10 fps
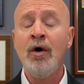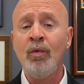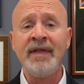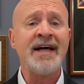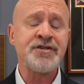
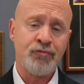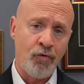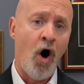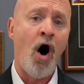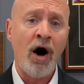Well, that's
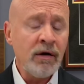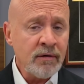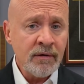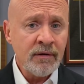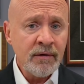wrong
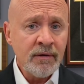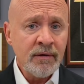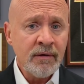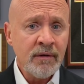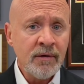
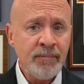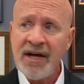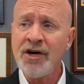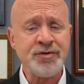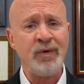
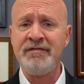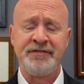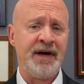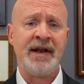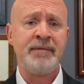because we've
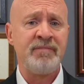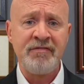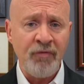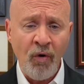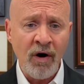done it
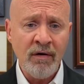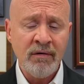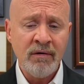before,